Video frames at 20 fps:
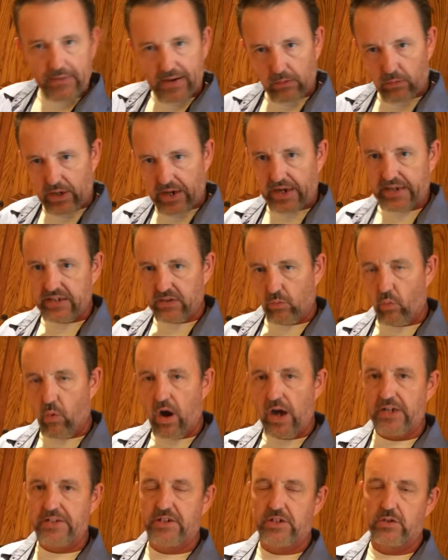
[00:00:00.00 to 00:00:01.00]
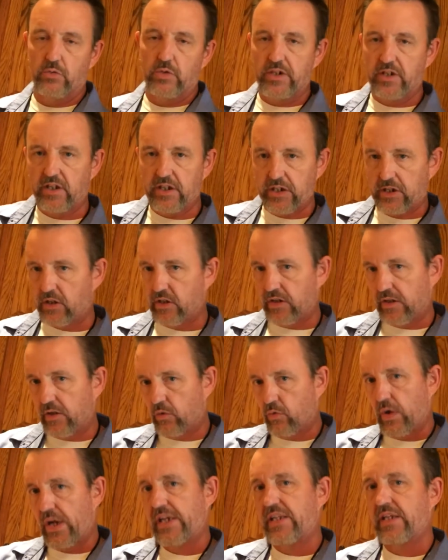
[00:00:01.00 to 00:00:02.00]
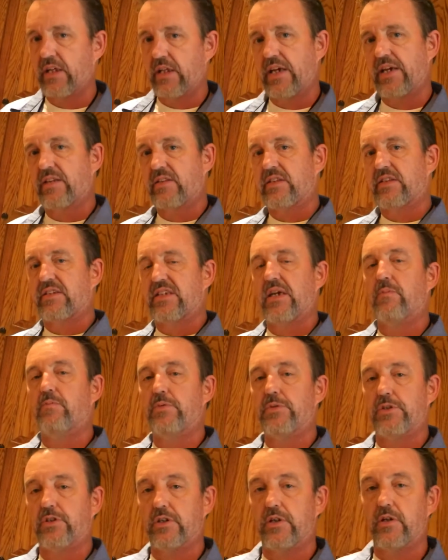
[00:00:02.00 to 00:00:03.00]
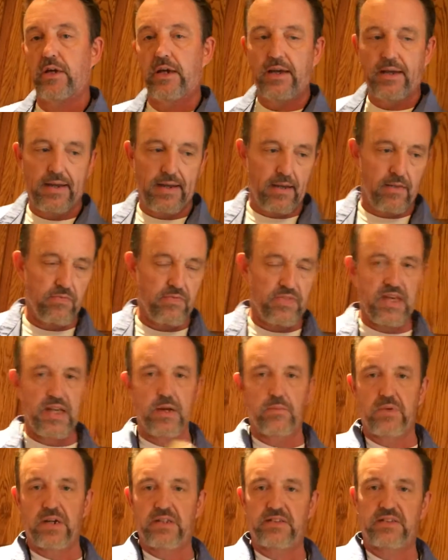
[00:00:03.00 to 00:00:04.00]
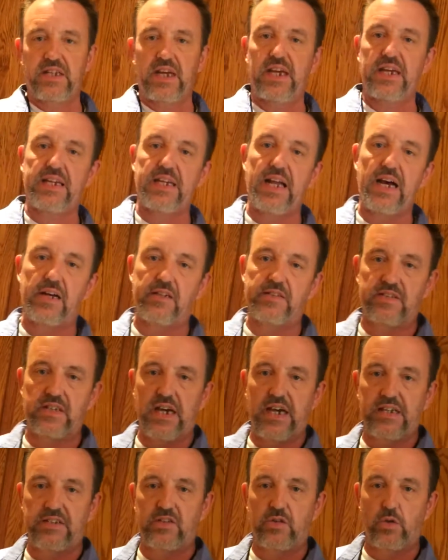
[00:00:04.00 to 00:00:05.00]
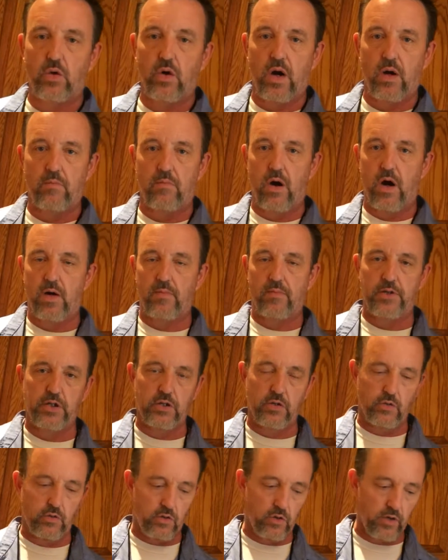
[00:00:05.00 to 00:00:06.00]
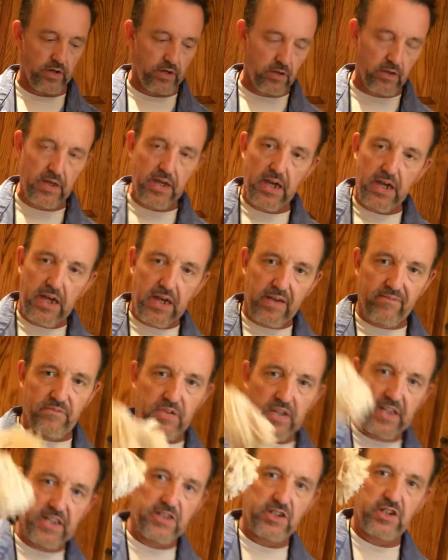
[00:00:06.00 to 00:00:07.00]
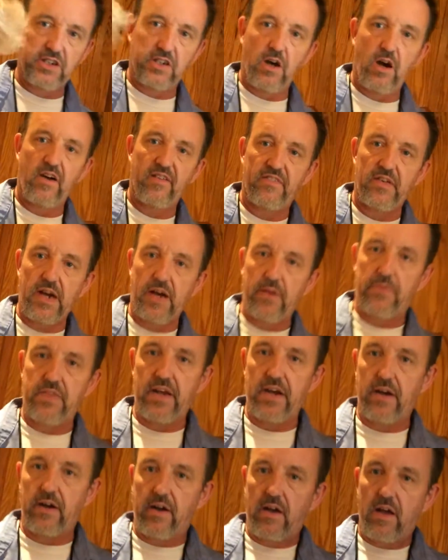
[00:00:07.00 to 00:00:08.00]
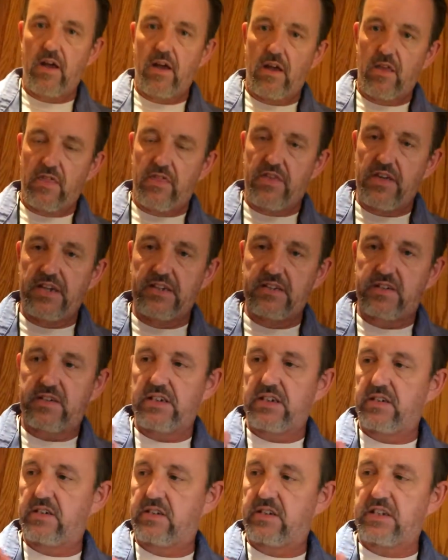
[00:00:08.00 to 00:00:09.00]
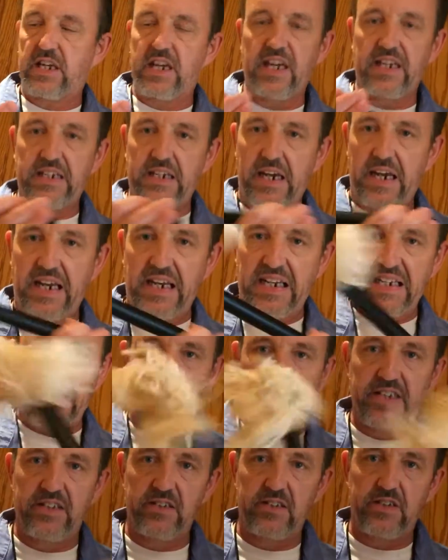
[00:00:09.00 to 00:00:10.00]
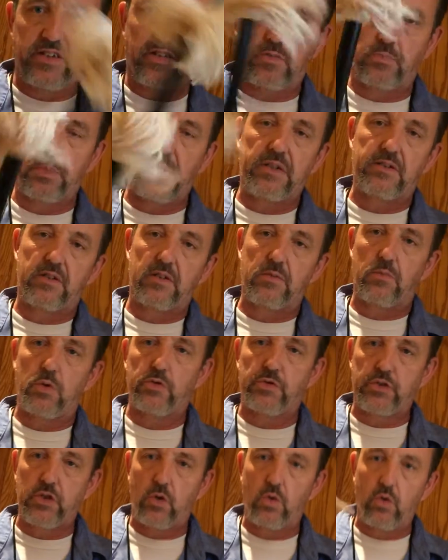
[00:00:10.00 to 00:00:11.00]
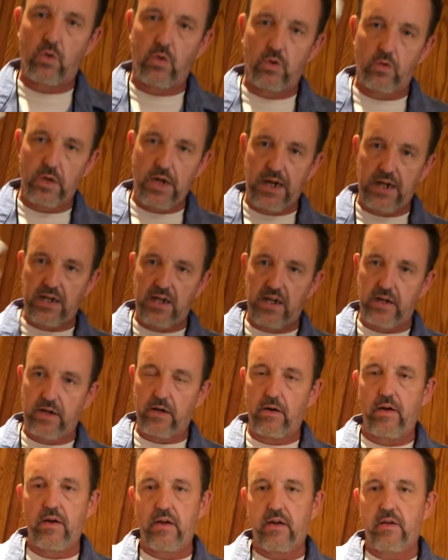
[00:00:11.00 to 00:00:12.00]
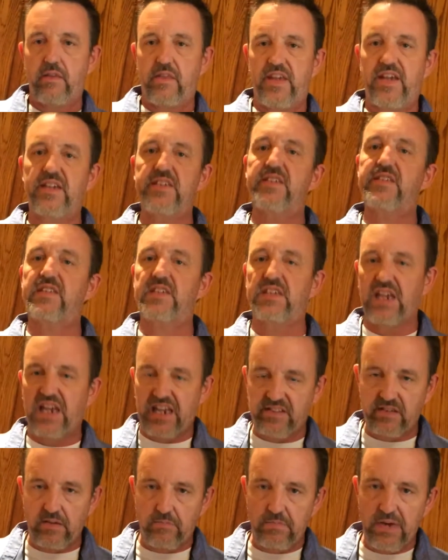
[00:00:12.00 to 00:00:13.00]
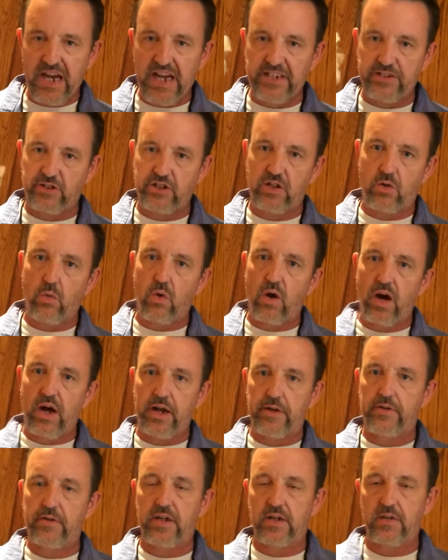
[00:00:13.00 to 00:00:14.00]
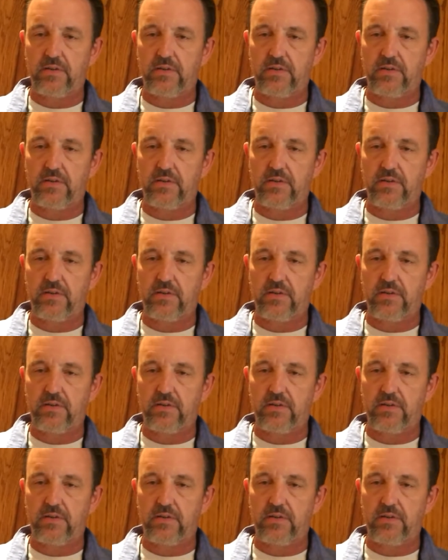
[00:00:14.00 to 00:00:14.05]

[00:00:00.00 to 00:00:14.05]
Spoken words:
That way I can watch it really good and regulate the temperature. And then I'm going to take it outside to our barbecue grill and finish it off out there. This is an indispensable tool right here. This is a magic wand.